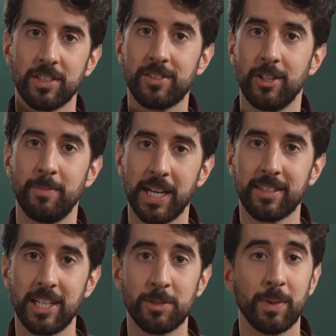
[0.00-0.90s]
still make
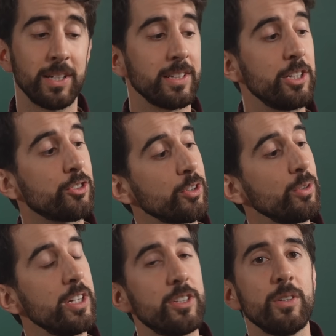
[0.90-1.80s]
sense because they
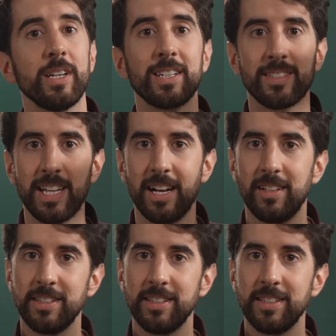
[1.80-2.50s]
truly do excel